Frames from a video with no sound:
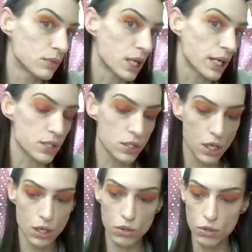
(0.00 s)
Like
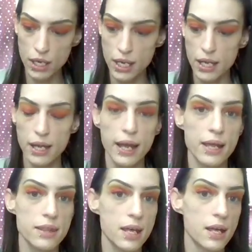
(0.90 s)
so.
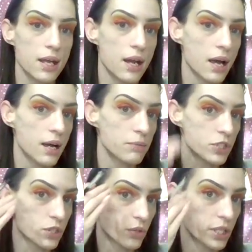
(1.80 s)
And then I'm
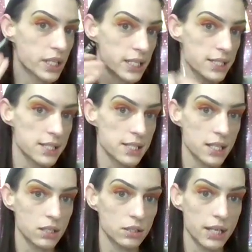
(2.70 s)
just going to
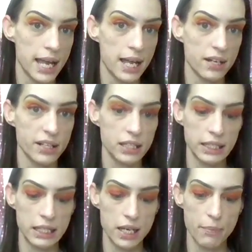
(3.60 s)
conceal and
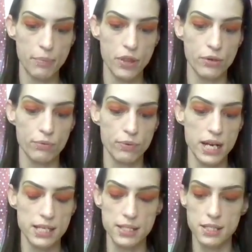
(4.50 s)
clean up the
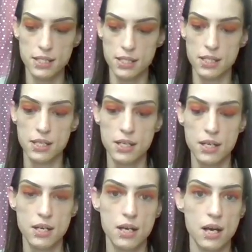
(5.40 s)
rest
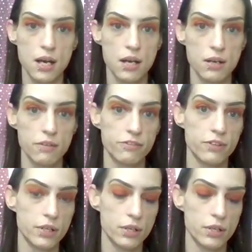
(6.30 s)
of